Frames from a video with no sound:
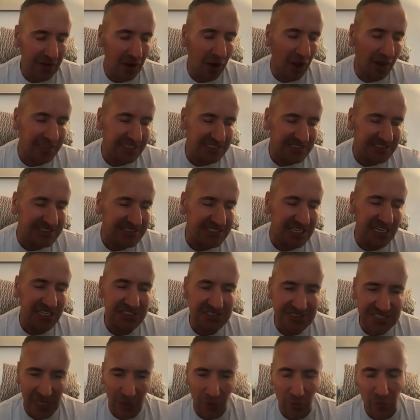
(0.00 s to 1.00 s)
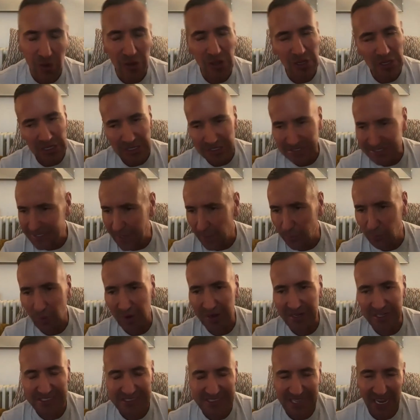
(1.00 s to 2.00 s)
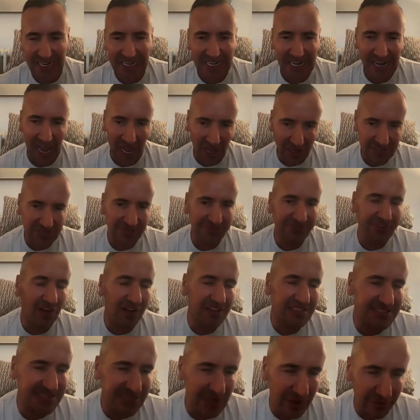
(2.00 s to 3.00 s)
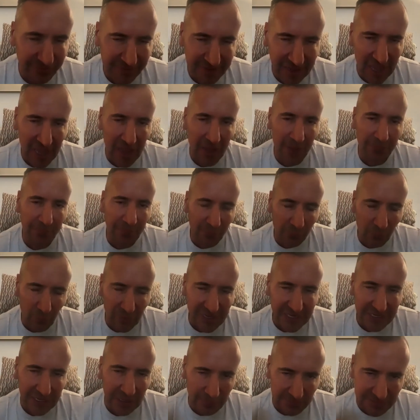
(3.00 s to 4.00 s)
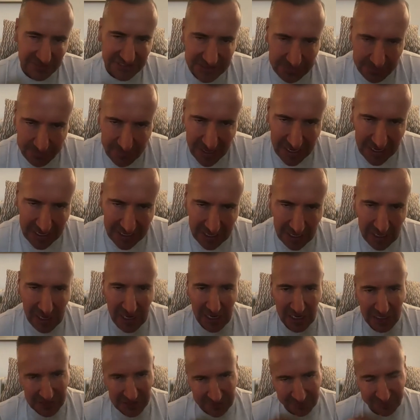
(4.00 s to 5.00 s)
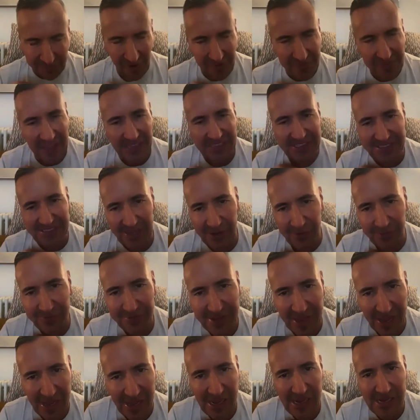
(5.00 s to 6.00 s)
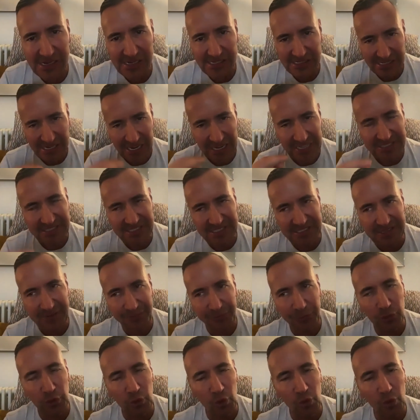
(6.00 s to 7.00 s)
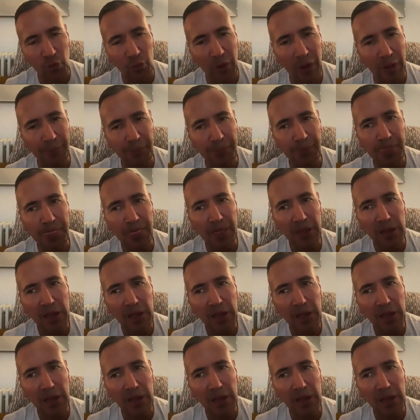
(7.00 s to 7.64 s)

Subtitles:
I can sit and tell someone exactly how to find self-care, but when it comes to me to find that self-care, it's a difficult one.